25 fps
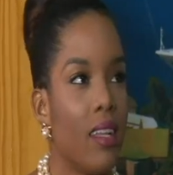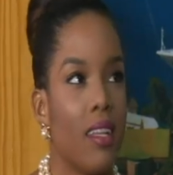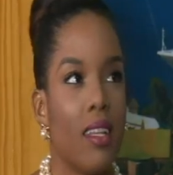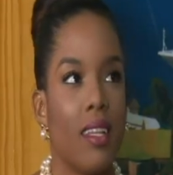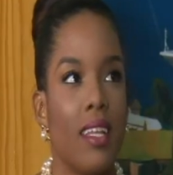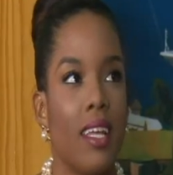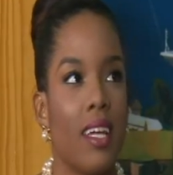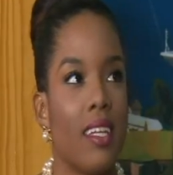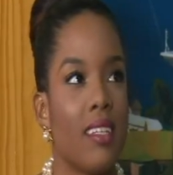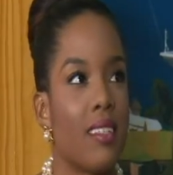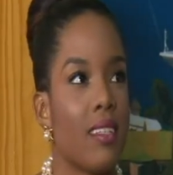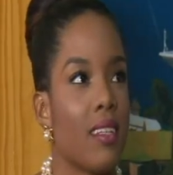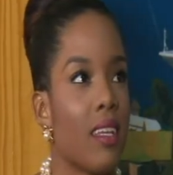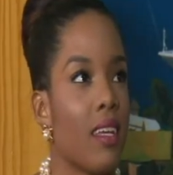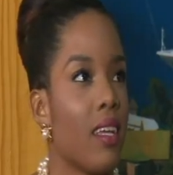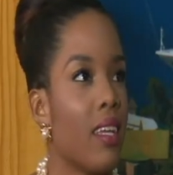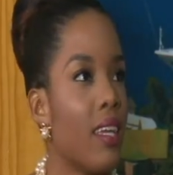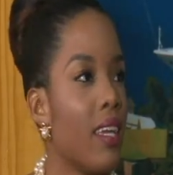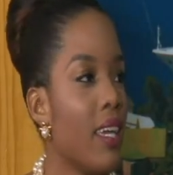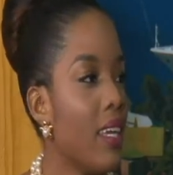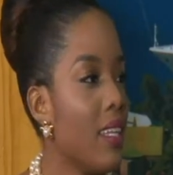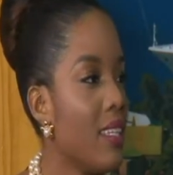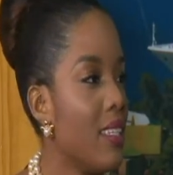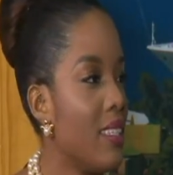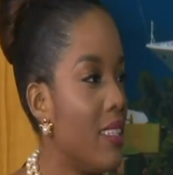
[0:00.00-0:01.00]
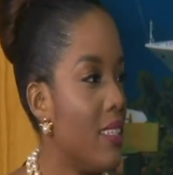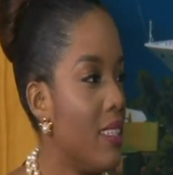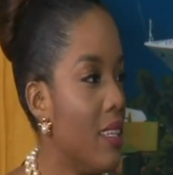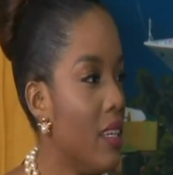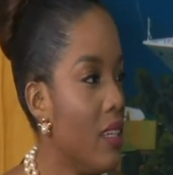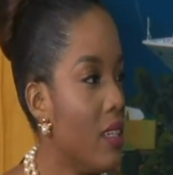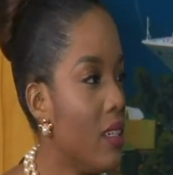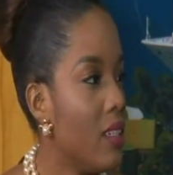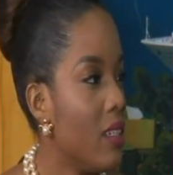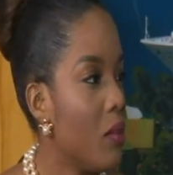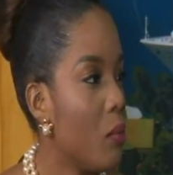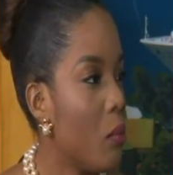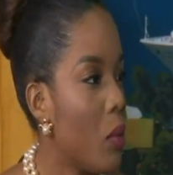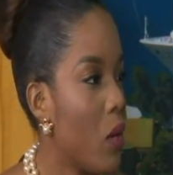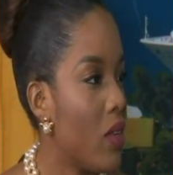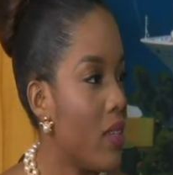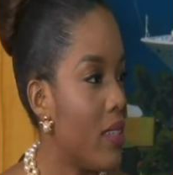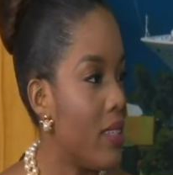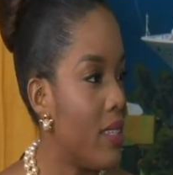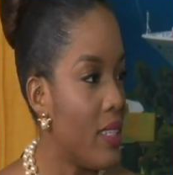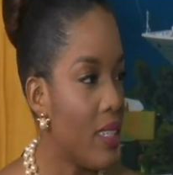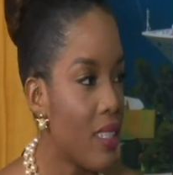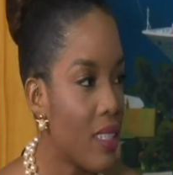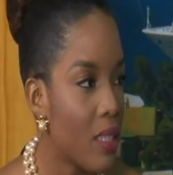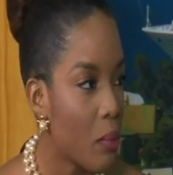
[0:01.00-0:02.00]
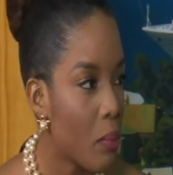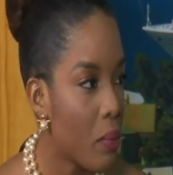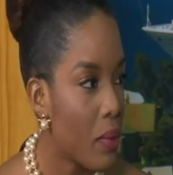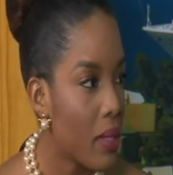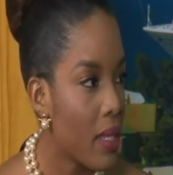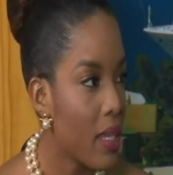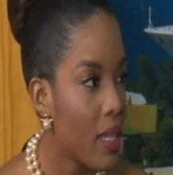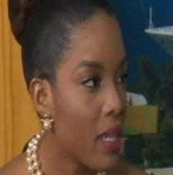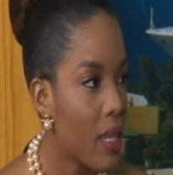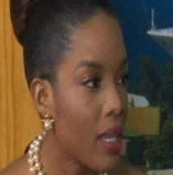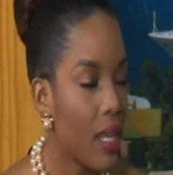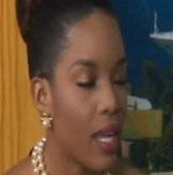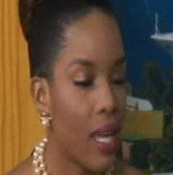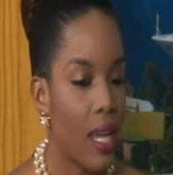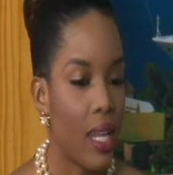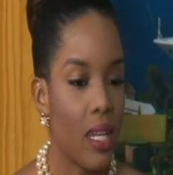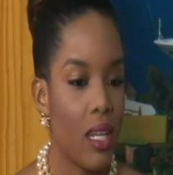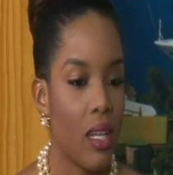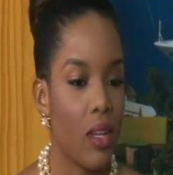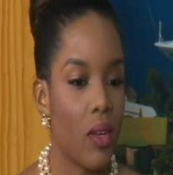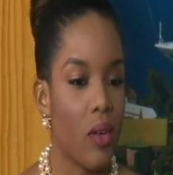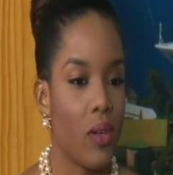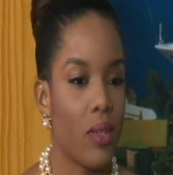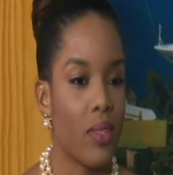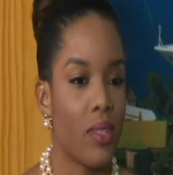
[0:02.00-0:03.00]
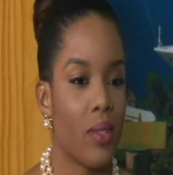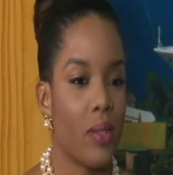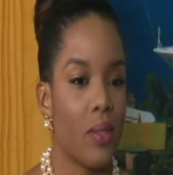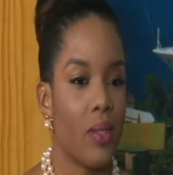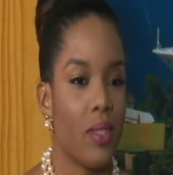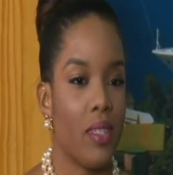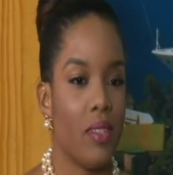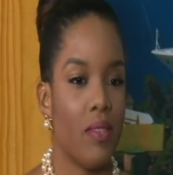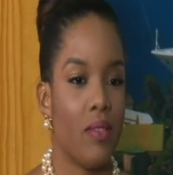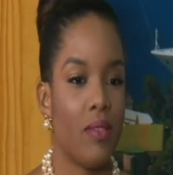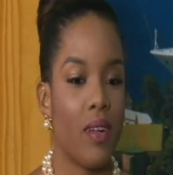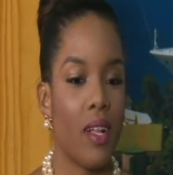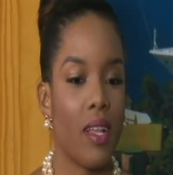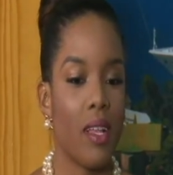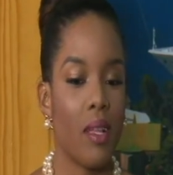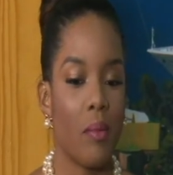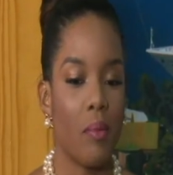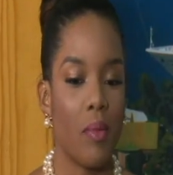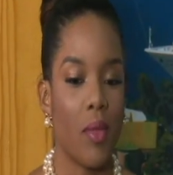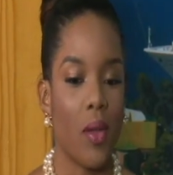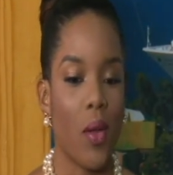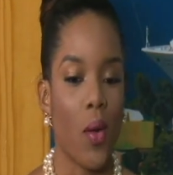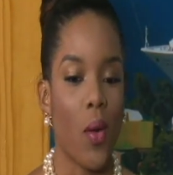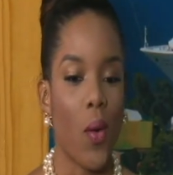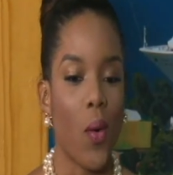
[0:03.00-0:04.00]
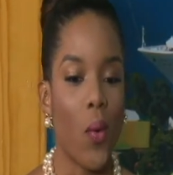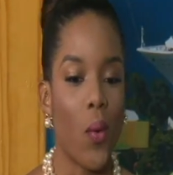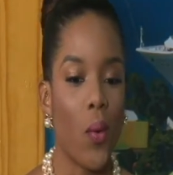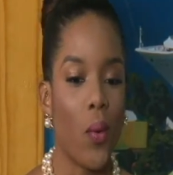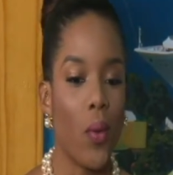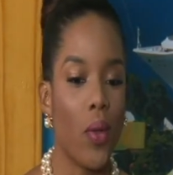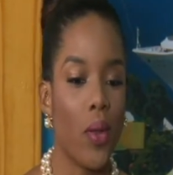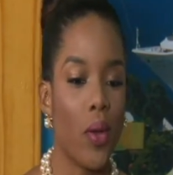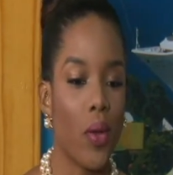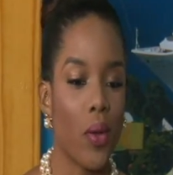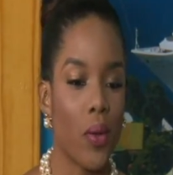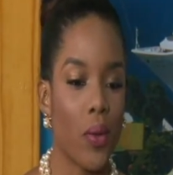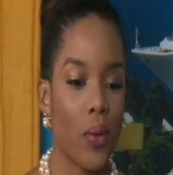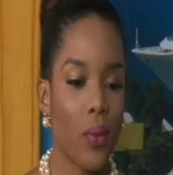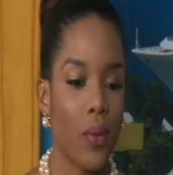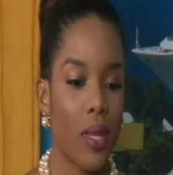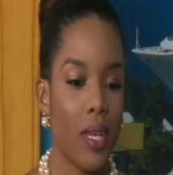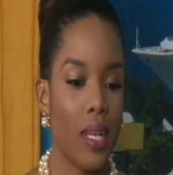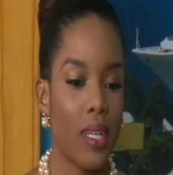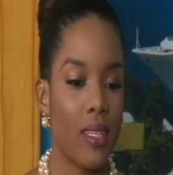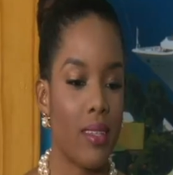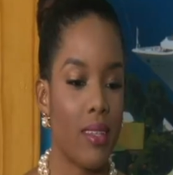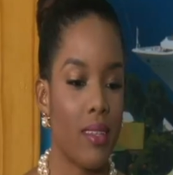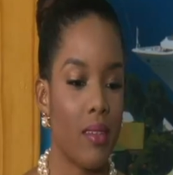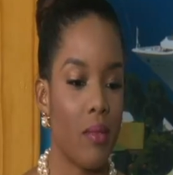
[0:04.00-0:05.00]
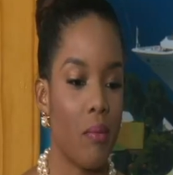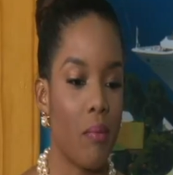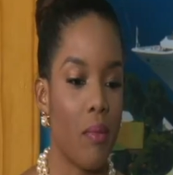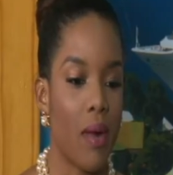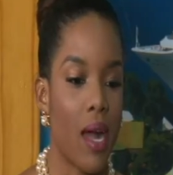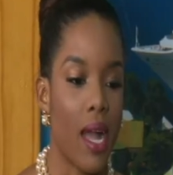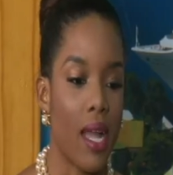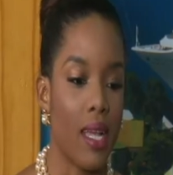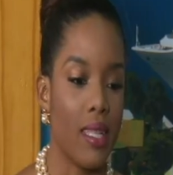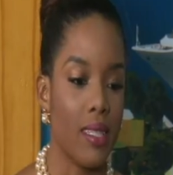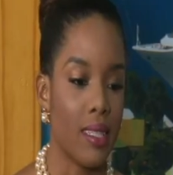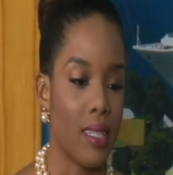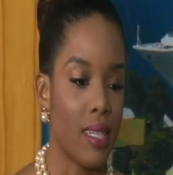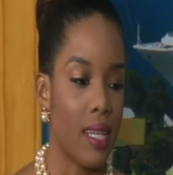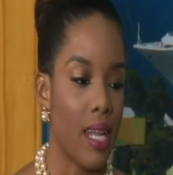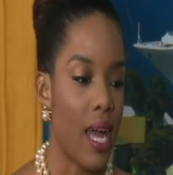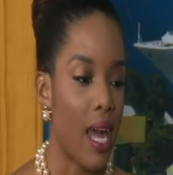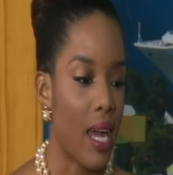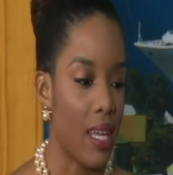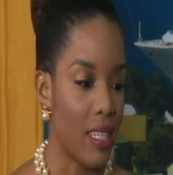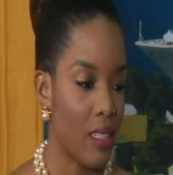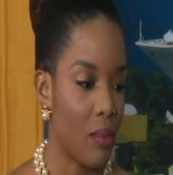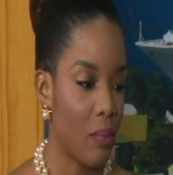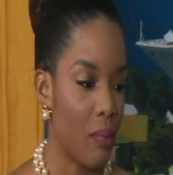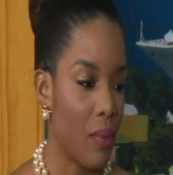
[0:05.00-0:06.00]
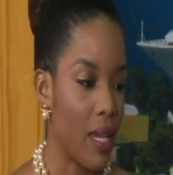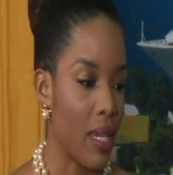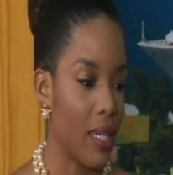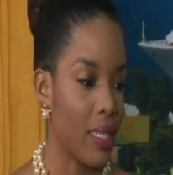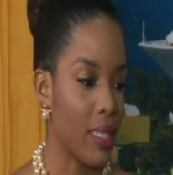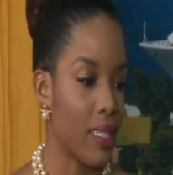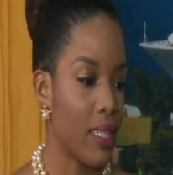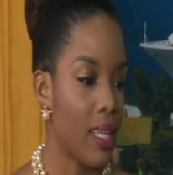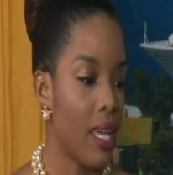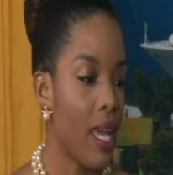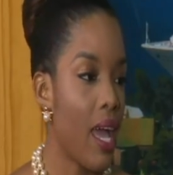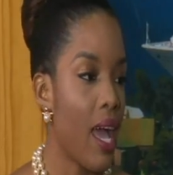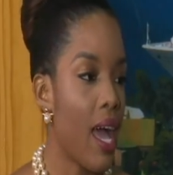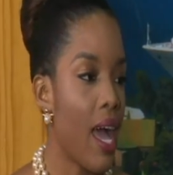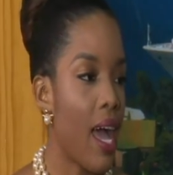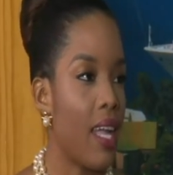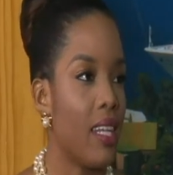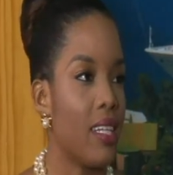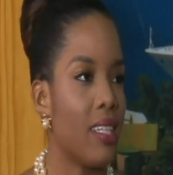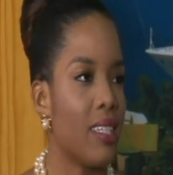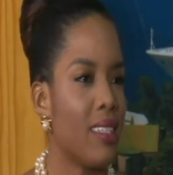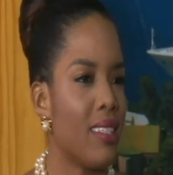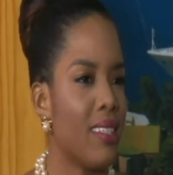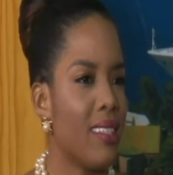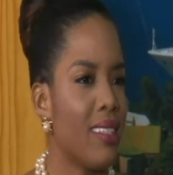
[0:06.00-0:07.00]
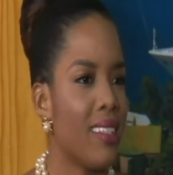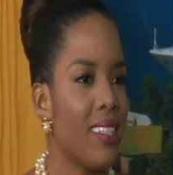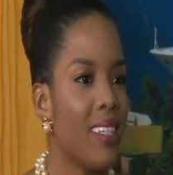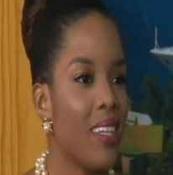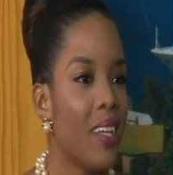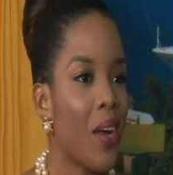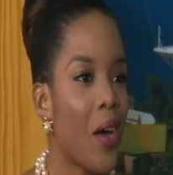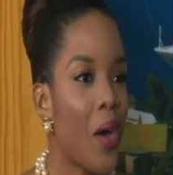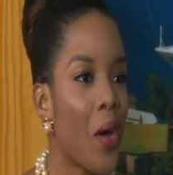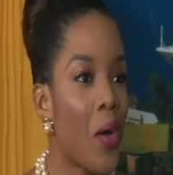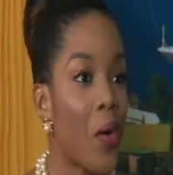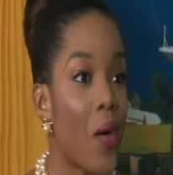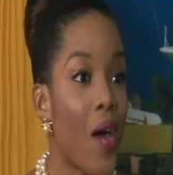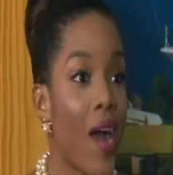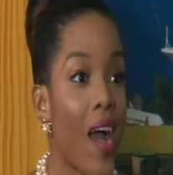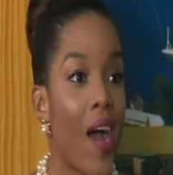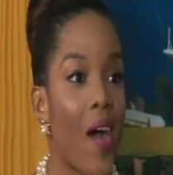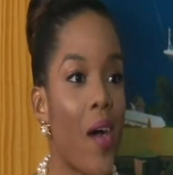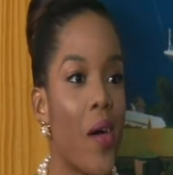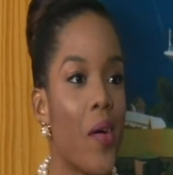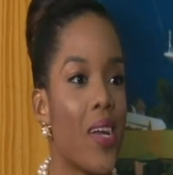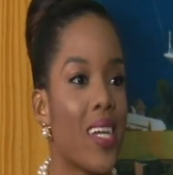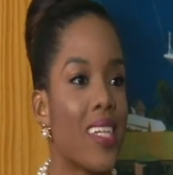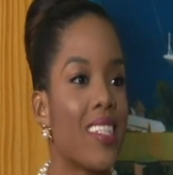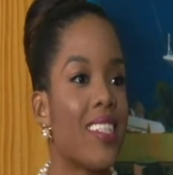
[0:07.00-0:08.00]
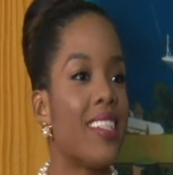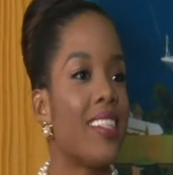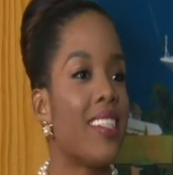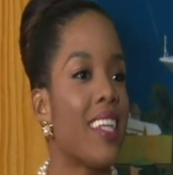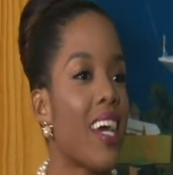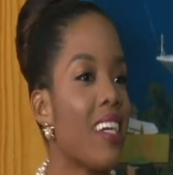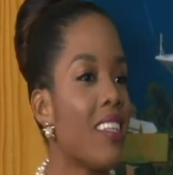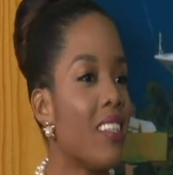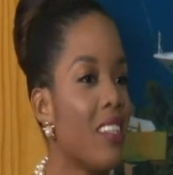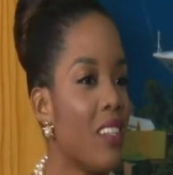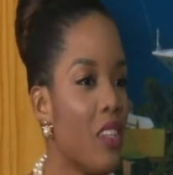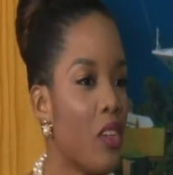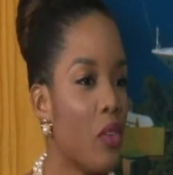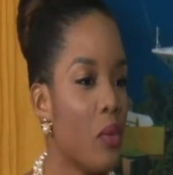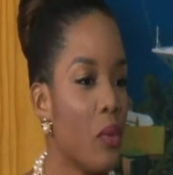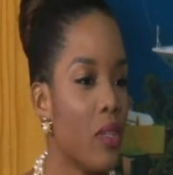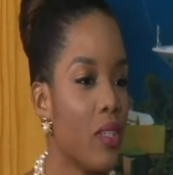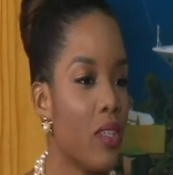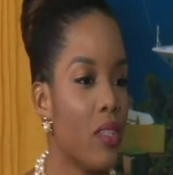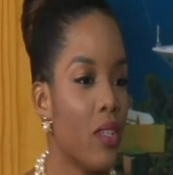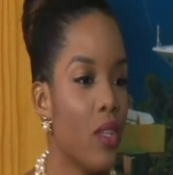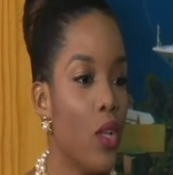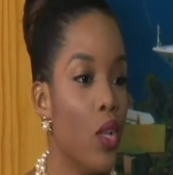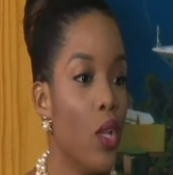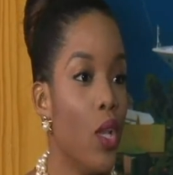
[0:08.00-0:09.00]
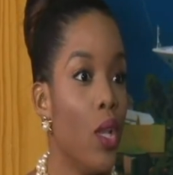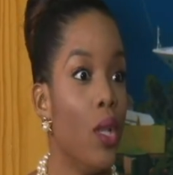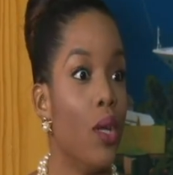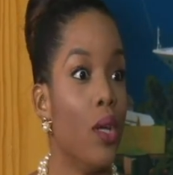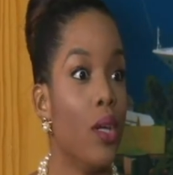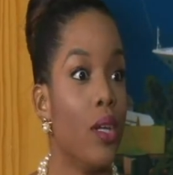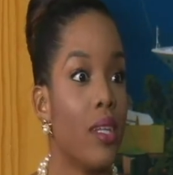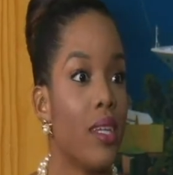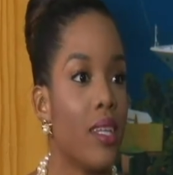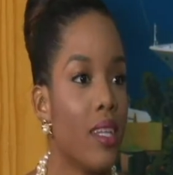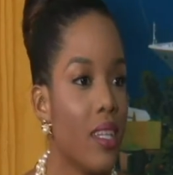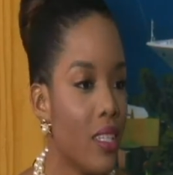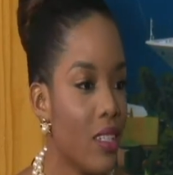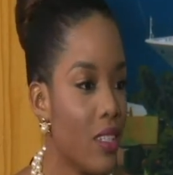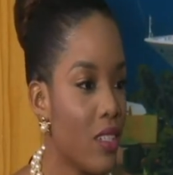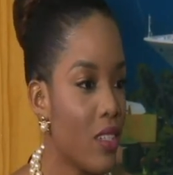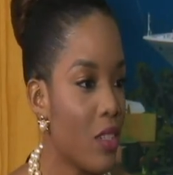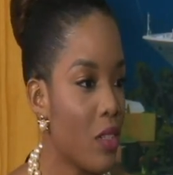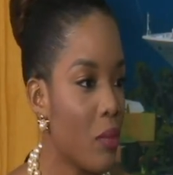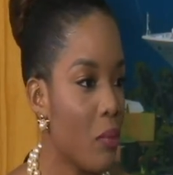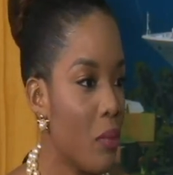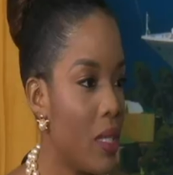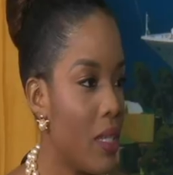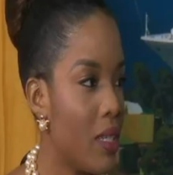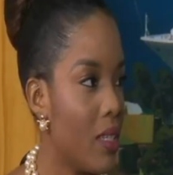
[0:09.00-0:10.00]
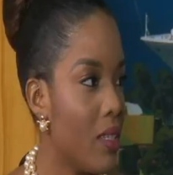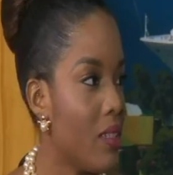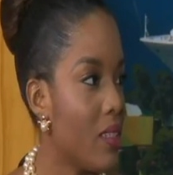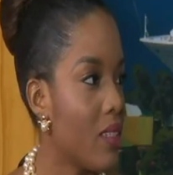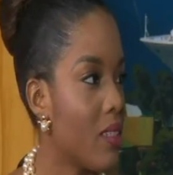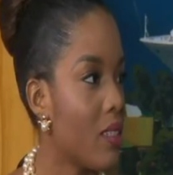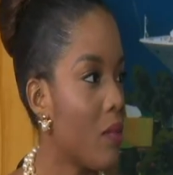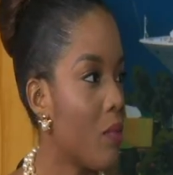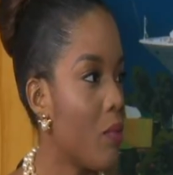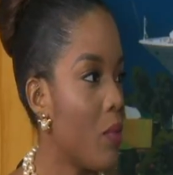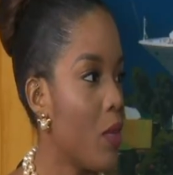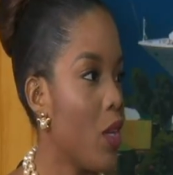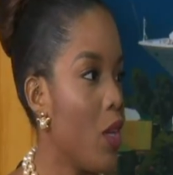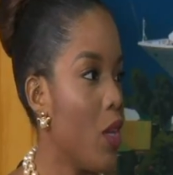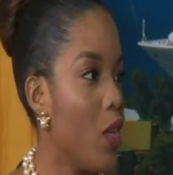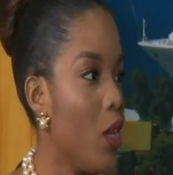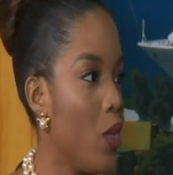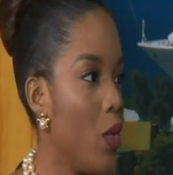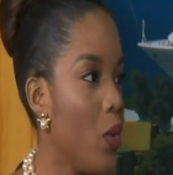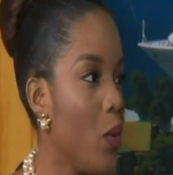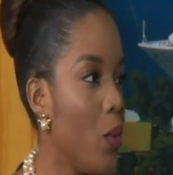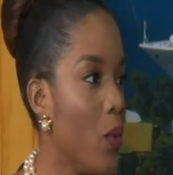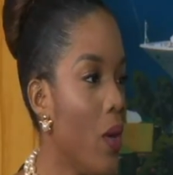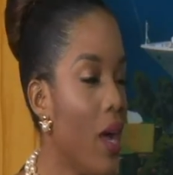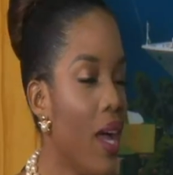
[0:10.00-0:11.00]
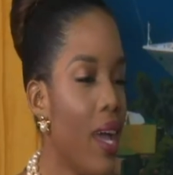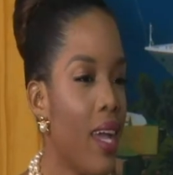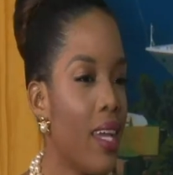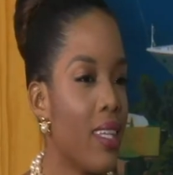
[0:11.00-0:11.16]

just learn about discipline and then also develop their own creative minds and aspects, and just see how excited they were to learn an instrument, learn something new.